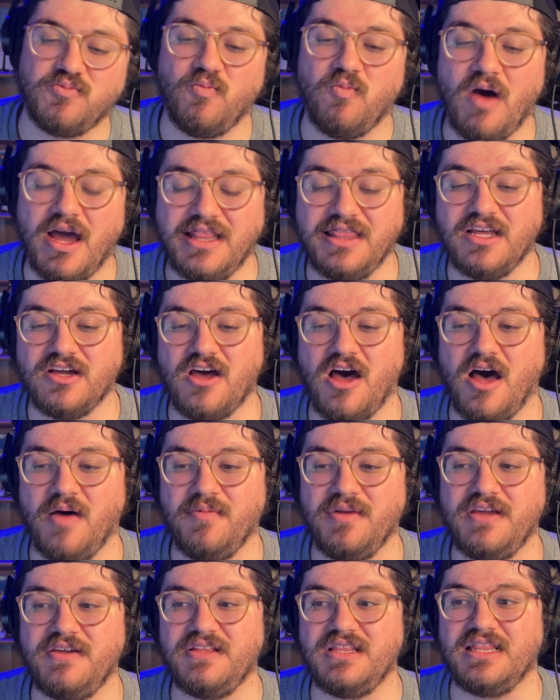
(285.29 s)
when the
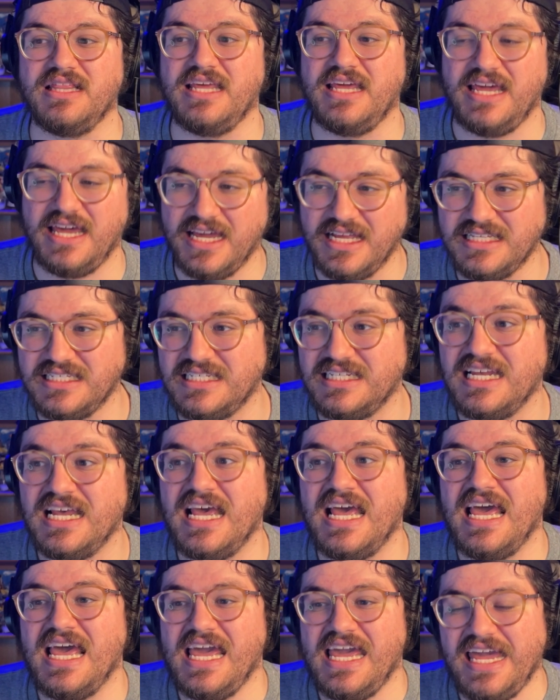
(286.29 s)
comedy hits,
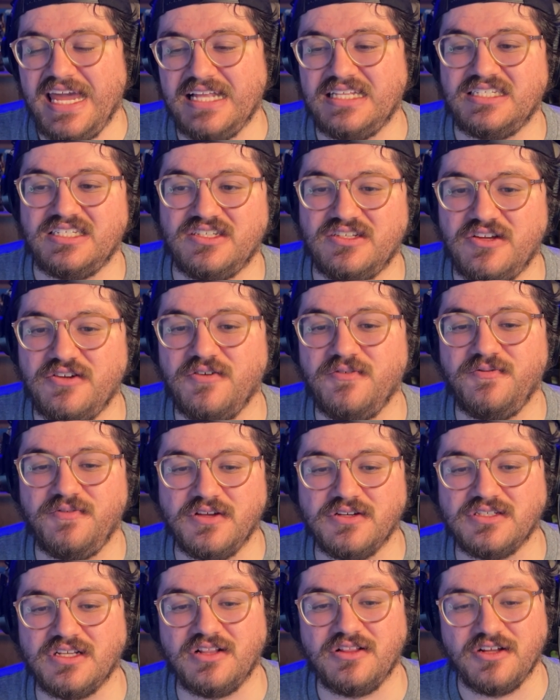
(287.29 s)
it still
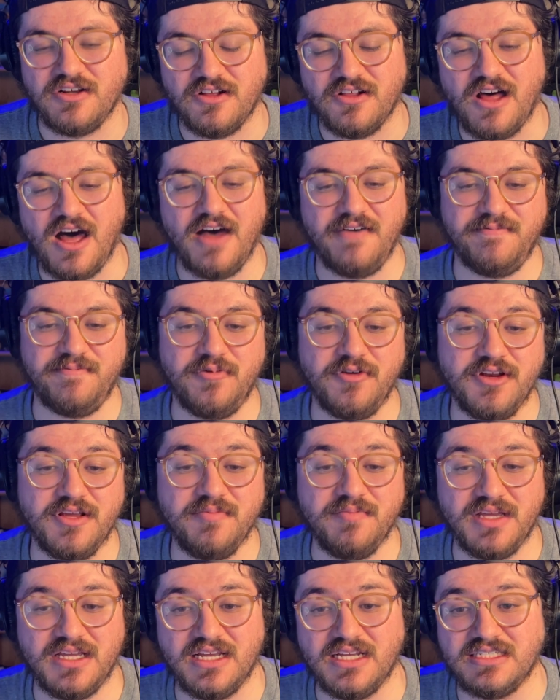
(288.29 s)
feels a little
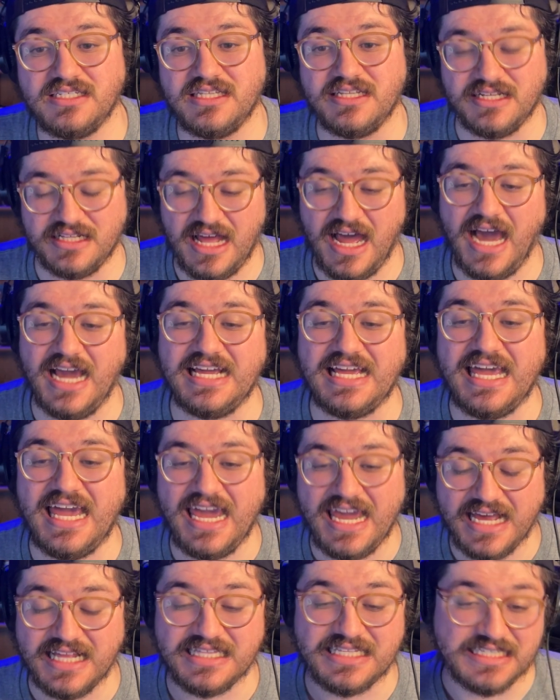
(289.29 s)
off-putting because the, I
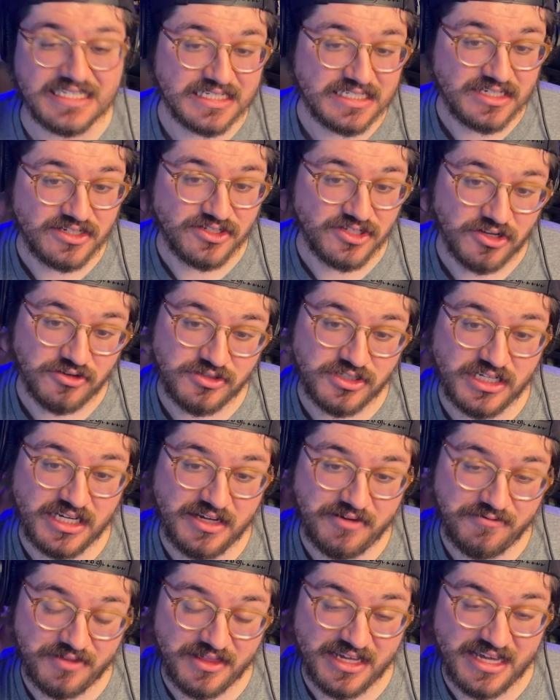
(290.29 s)
can't
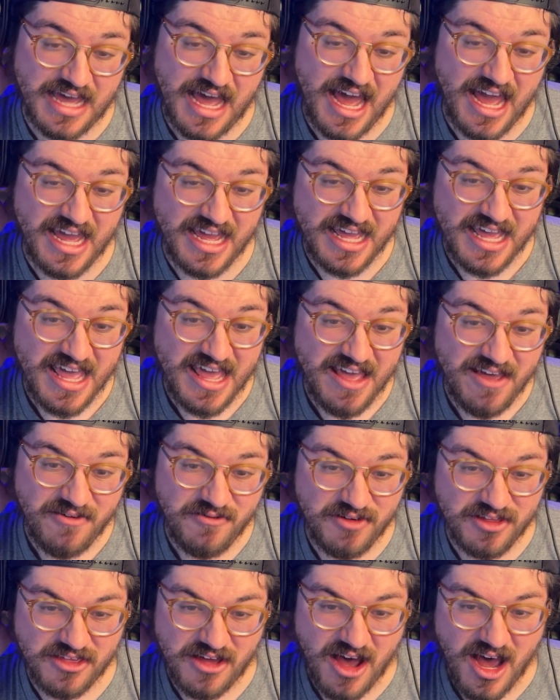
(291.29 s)
disassociate the guy
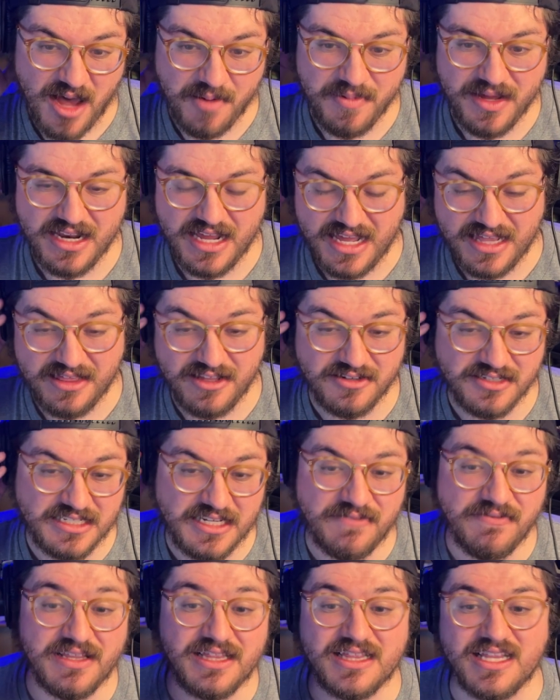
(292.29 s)
with Abed, and there's
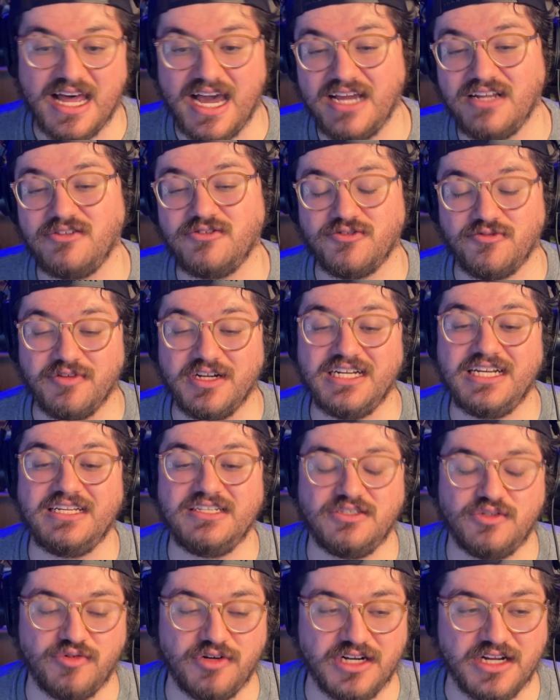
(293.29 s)
even lines
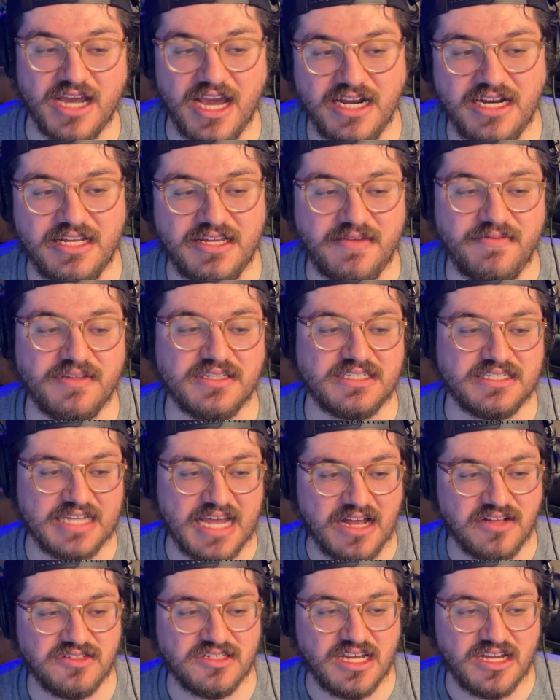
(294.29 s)
readings where it kind of even
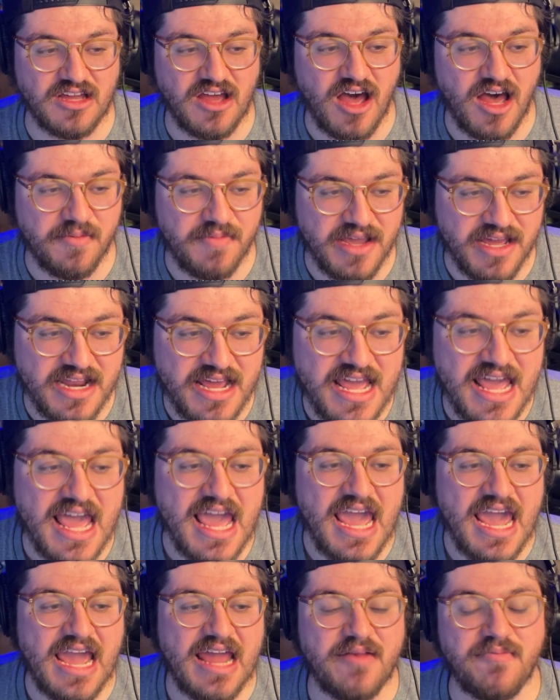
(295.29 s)
sounds like Abed,
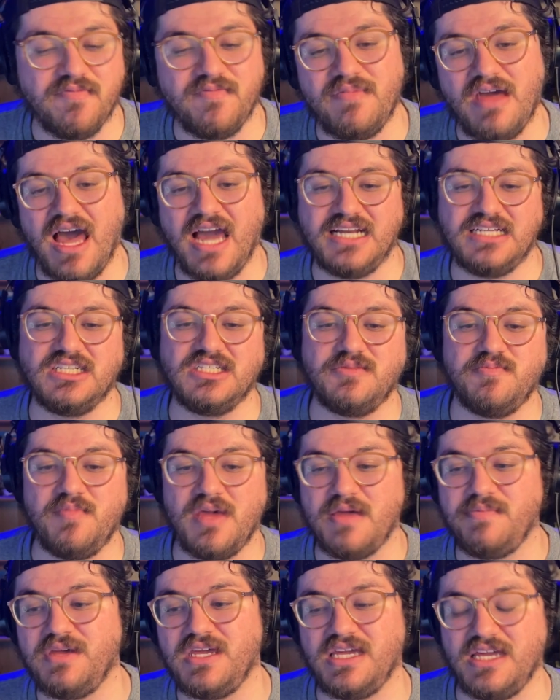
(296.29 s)
and I just
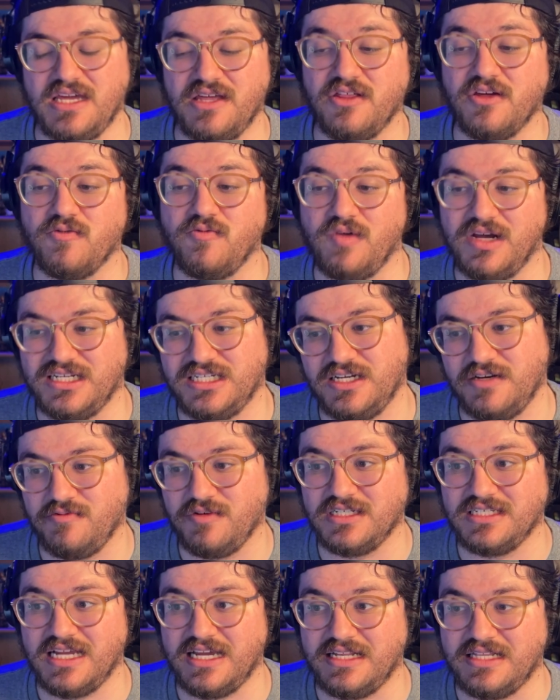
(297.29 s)
maybe either wish it
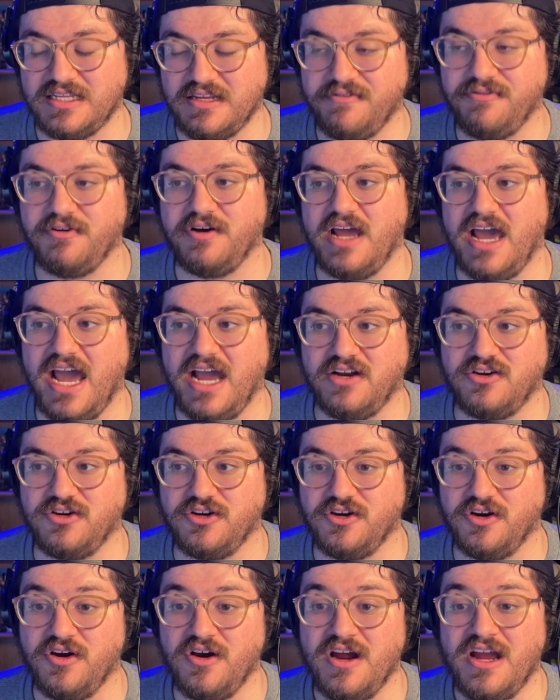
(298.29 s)
was a different
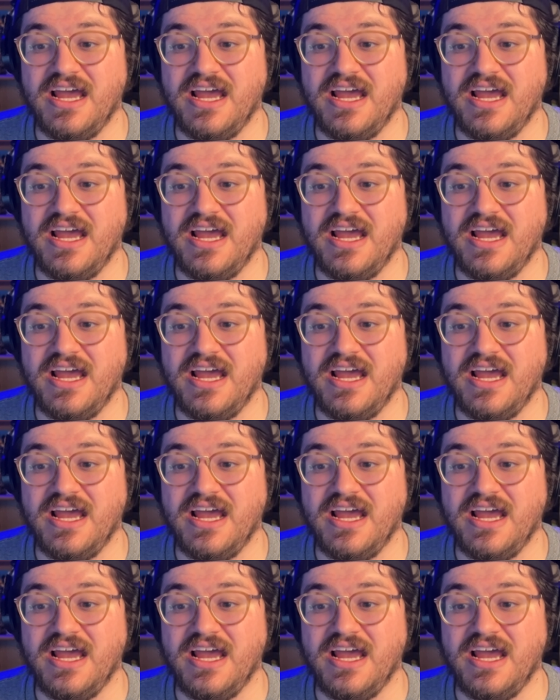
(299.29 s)
actor